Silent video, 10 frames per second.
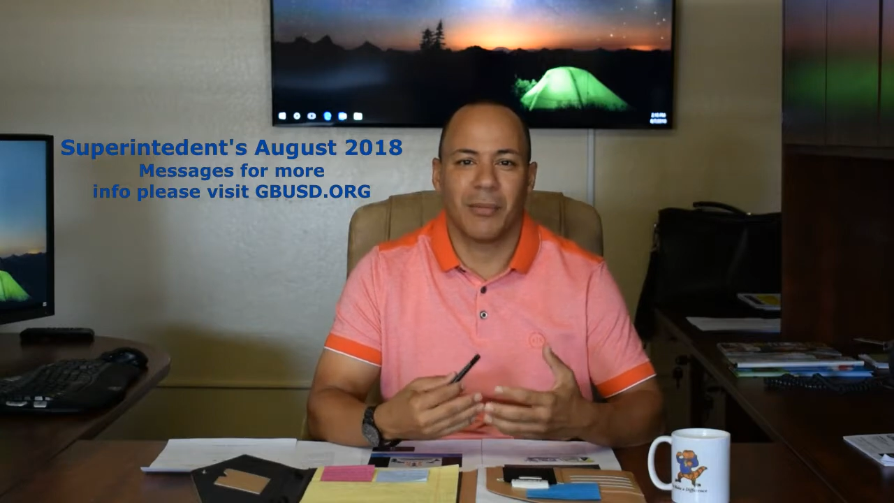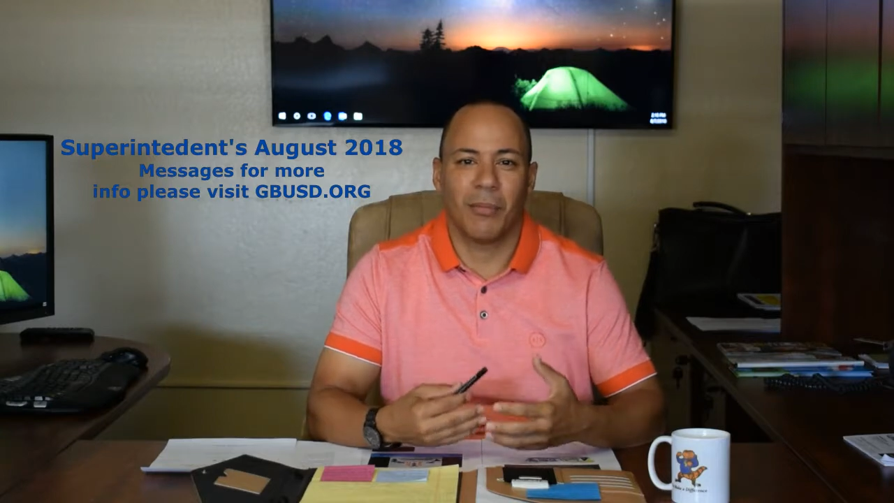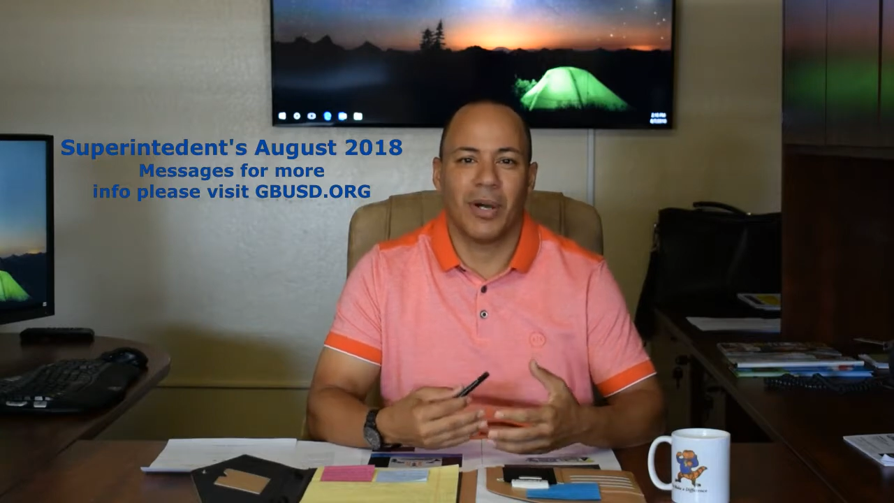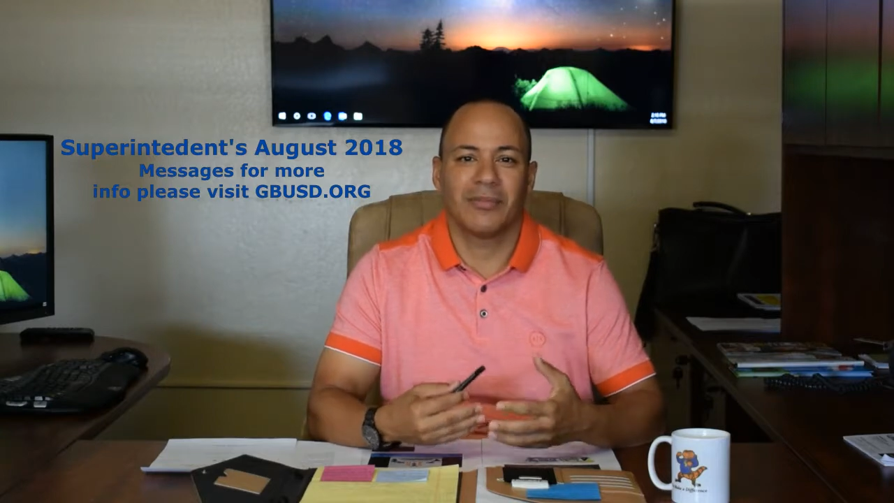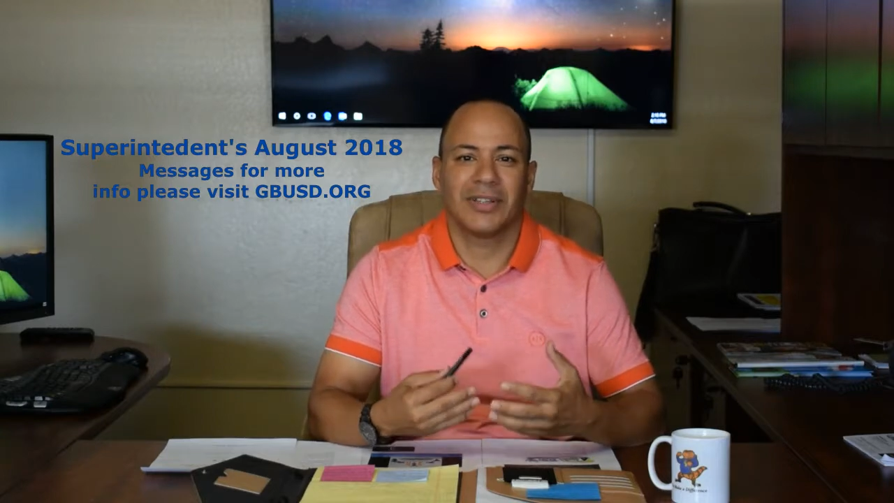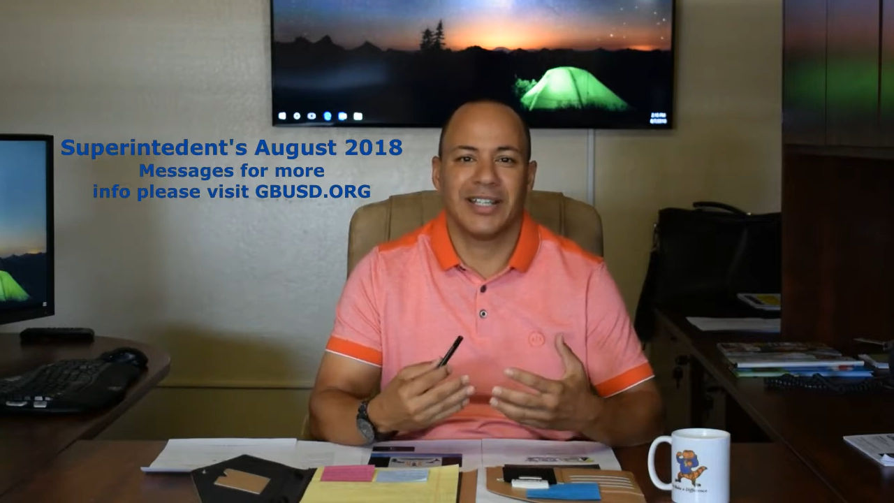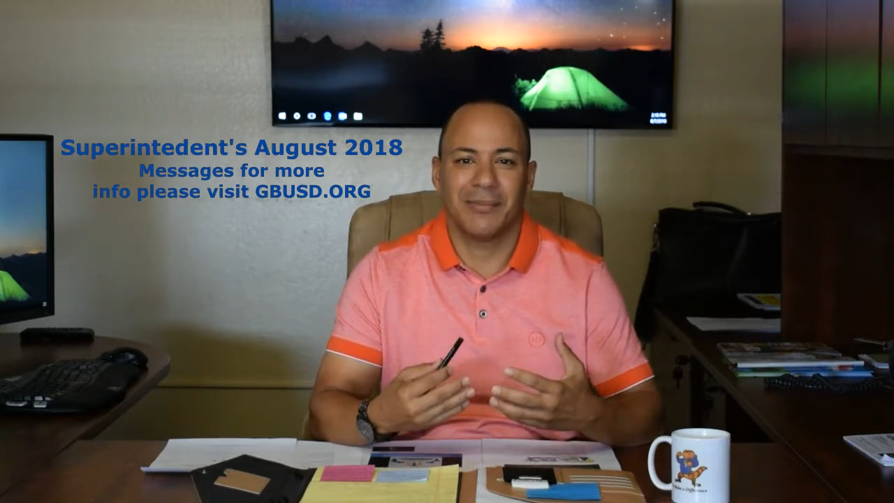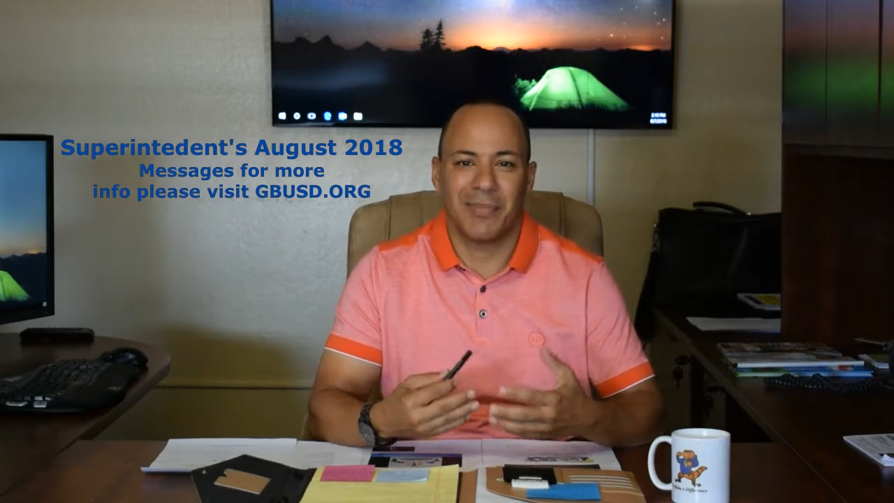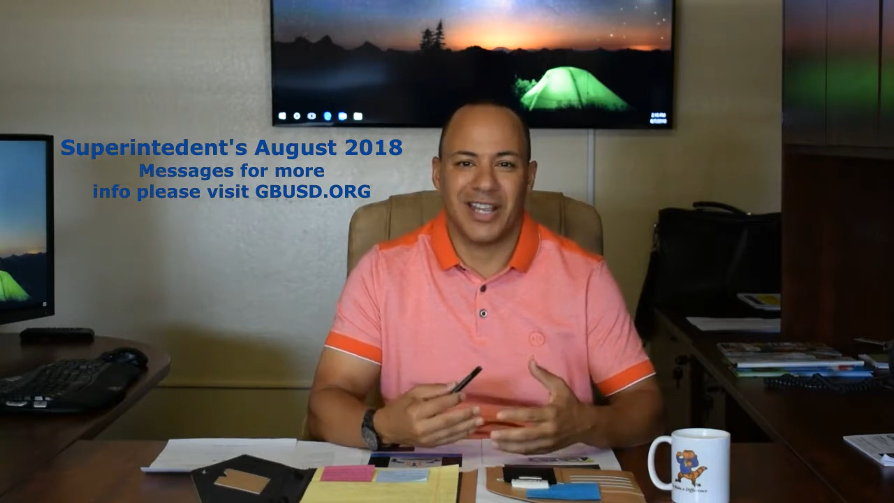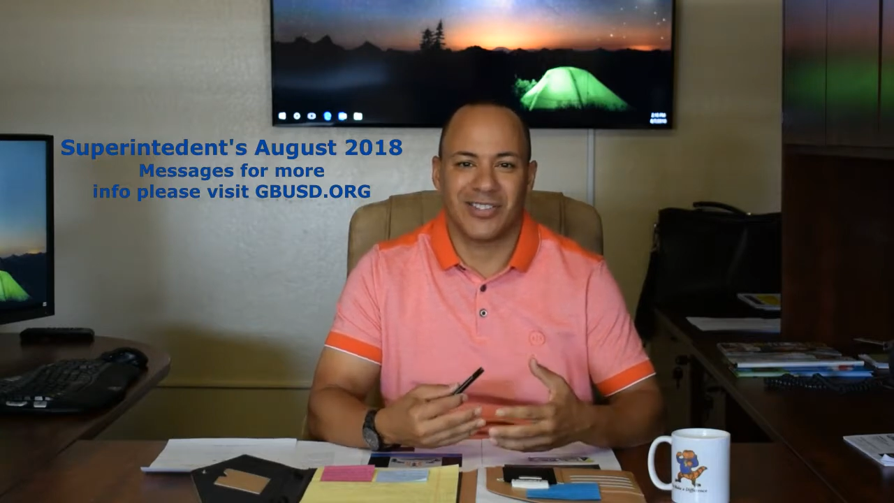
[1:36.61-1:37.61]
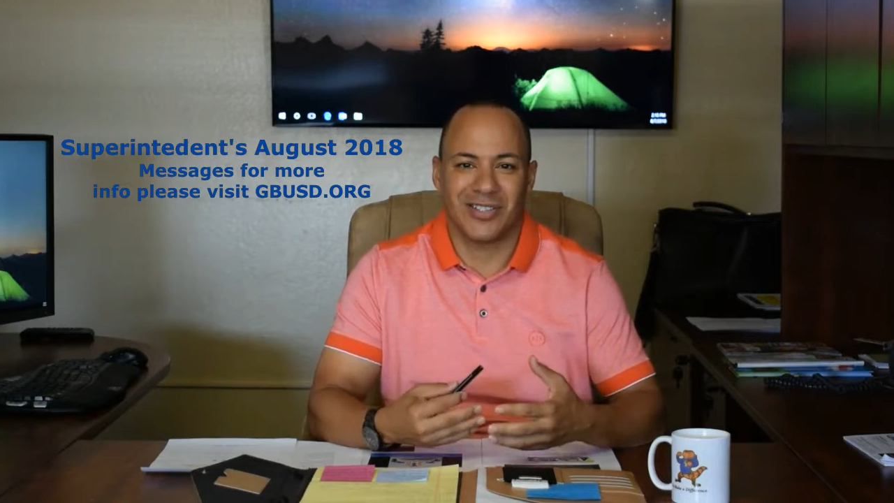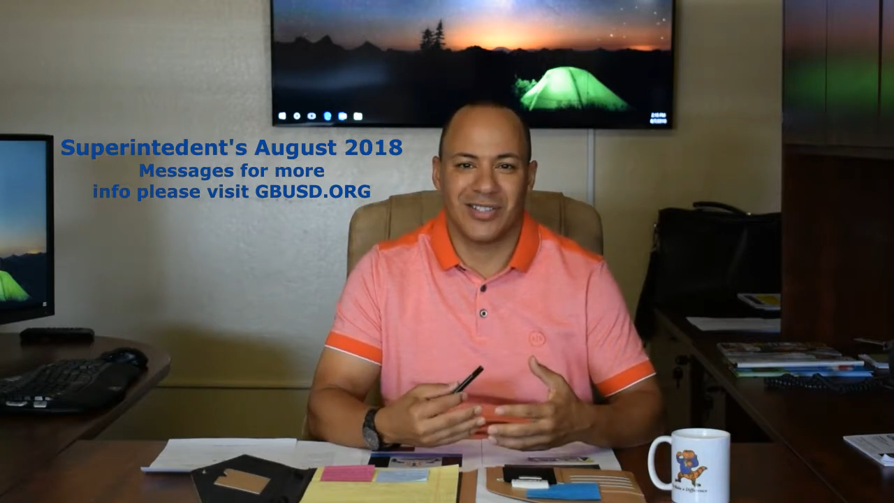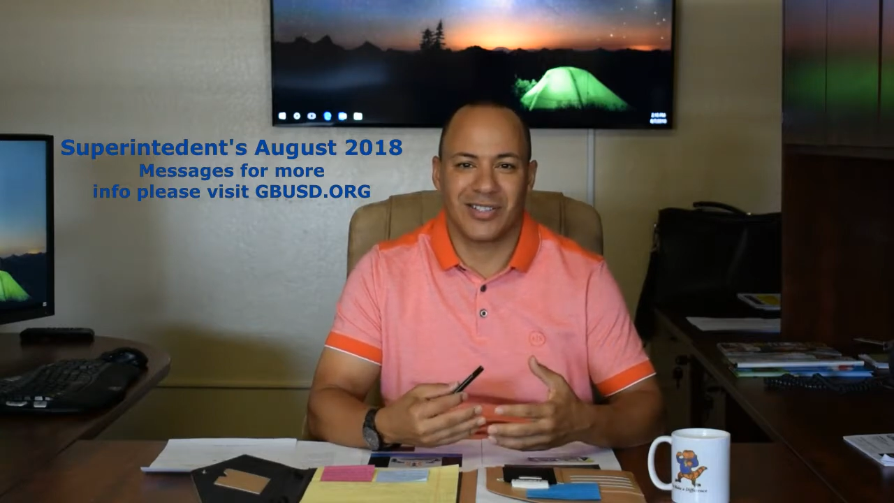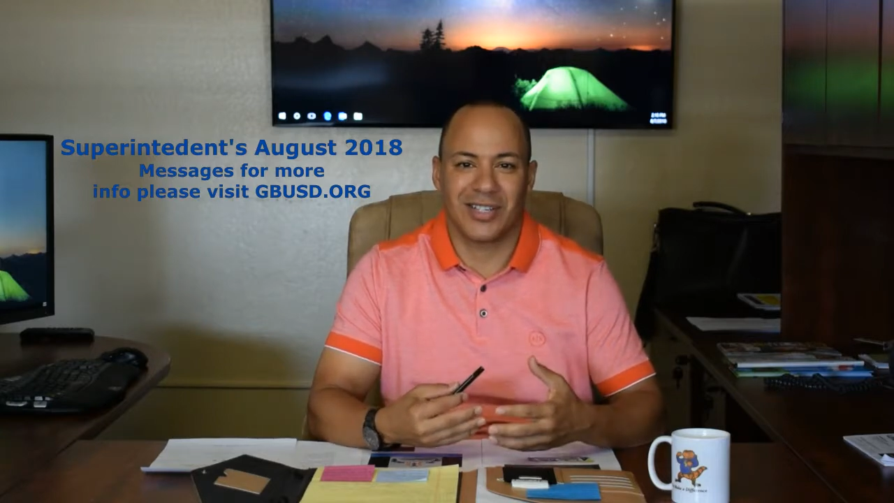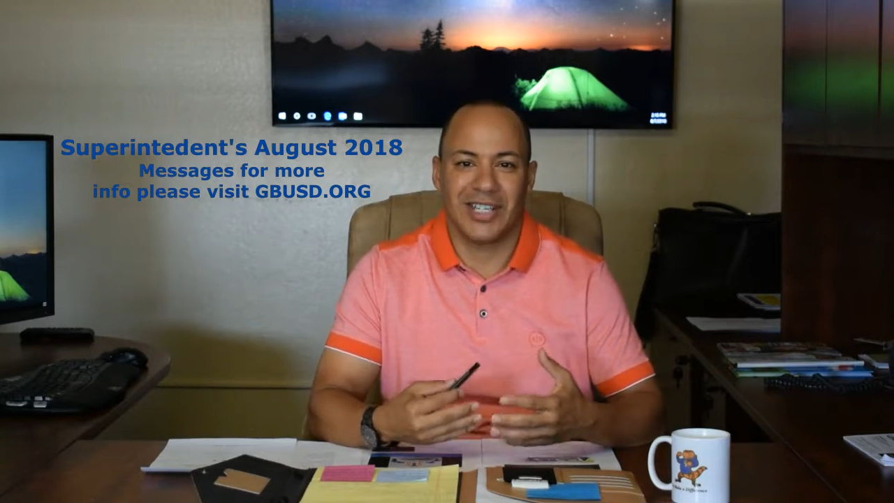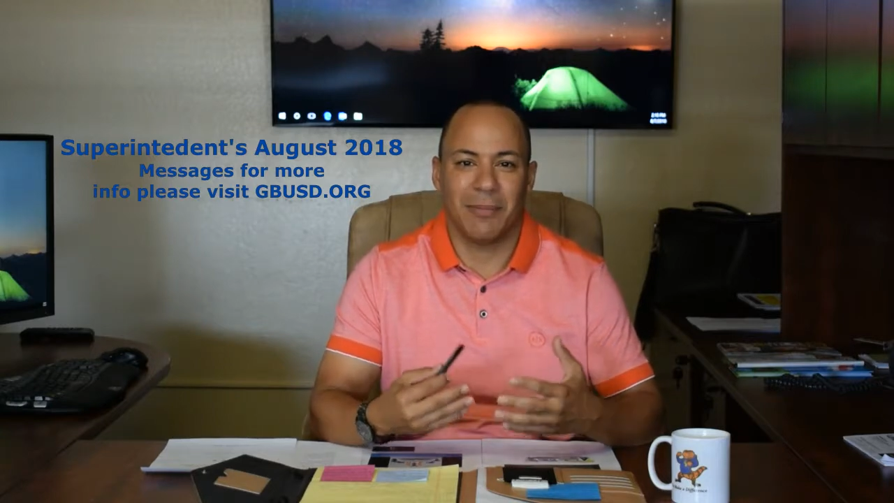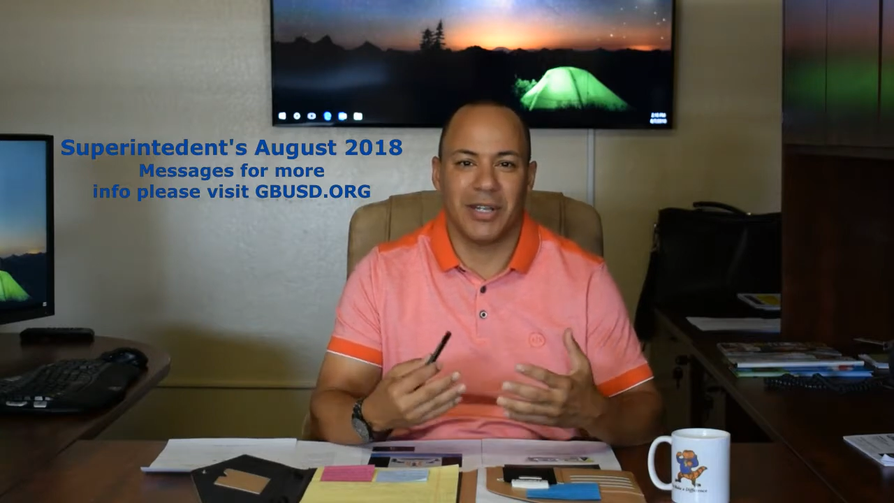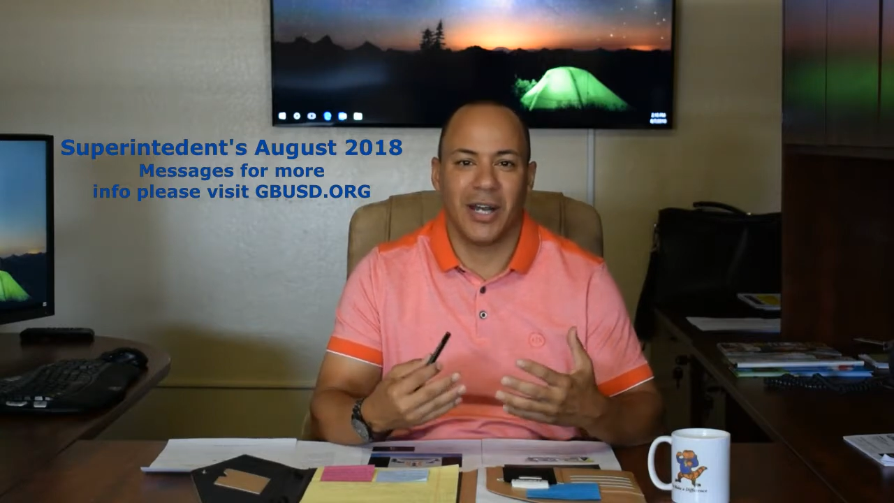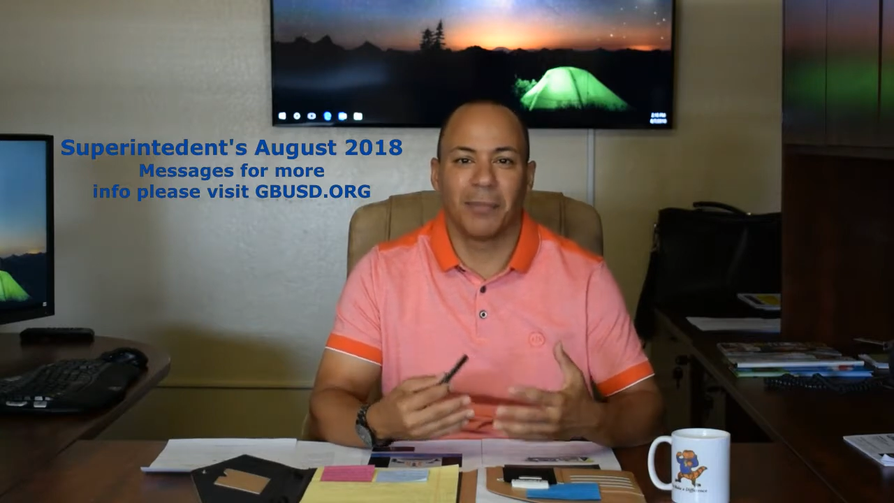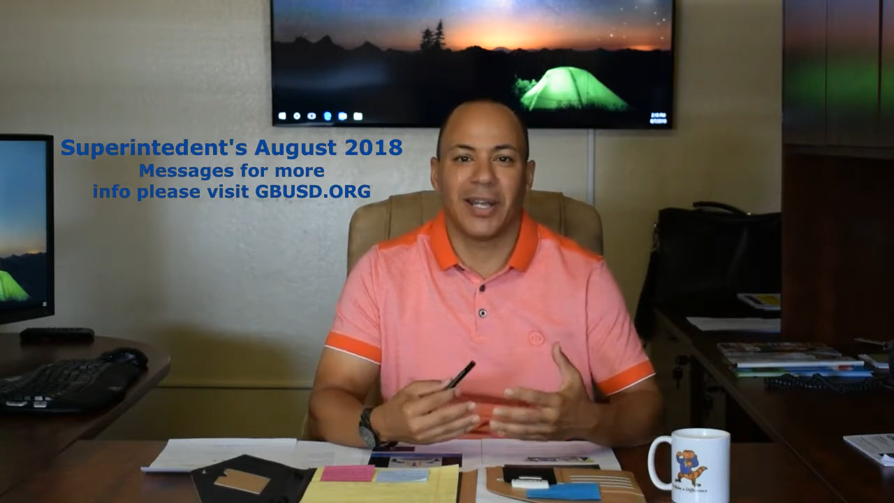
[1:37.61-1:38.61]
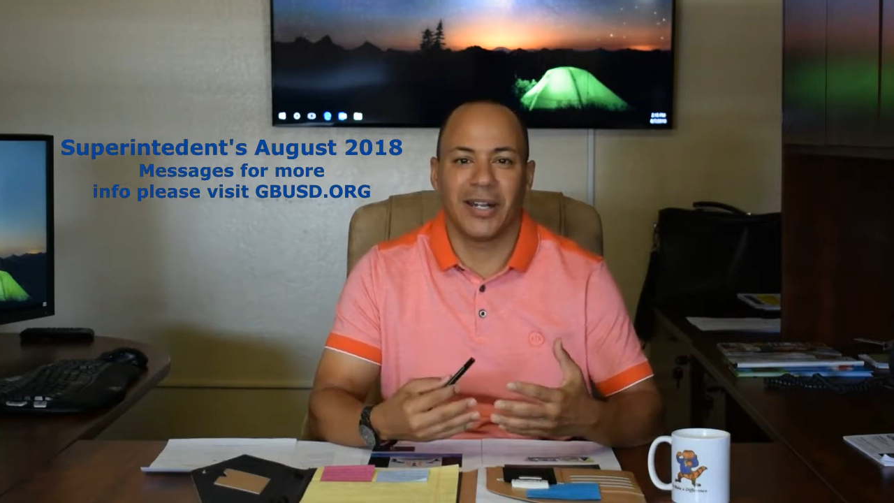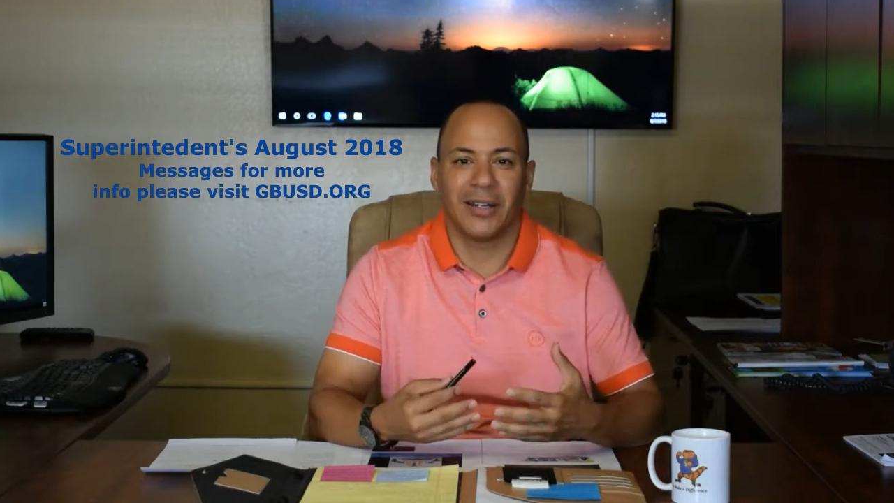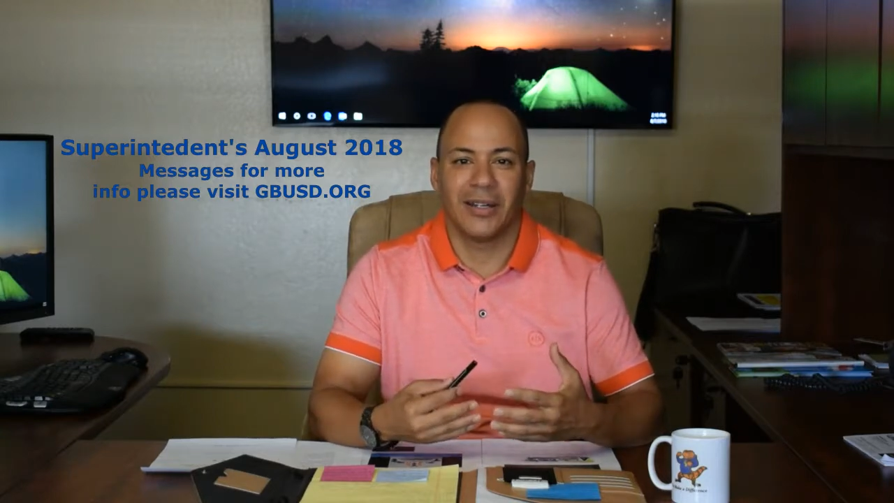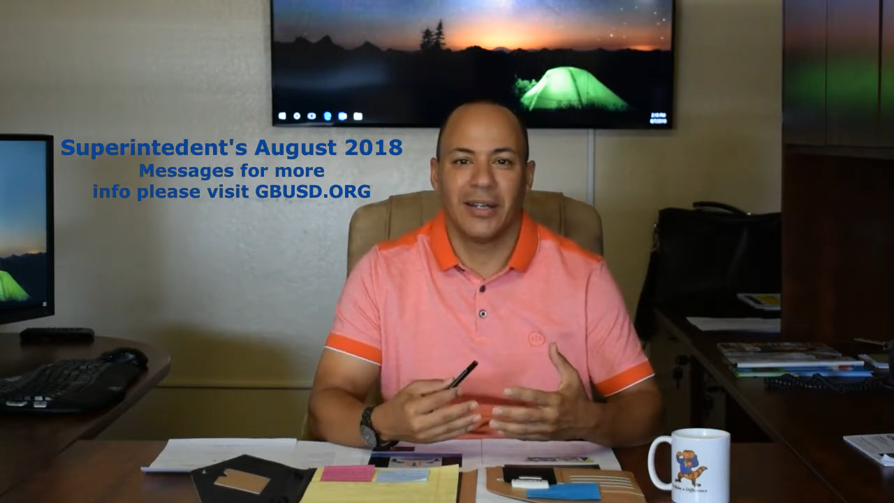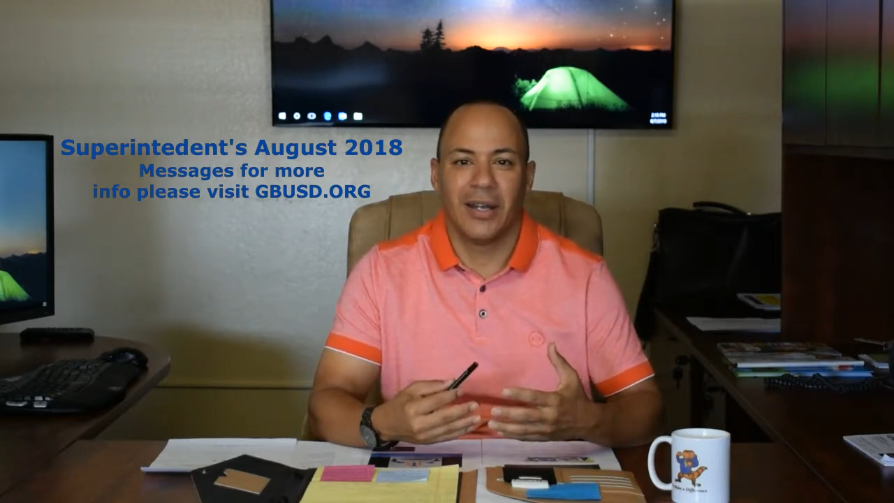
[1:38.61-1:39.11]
monthly basis and keeping updated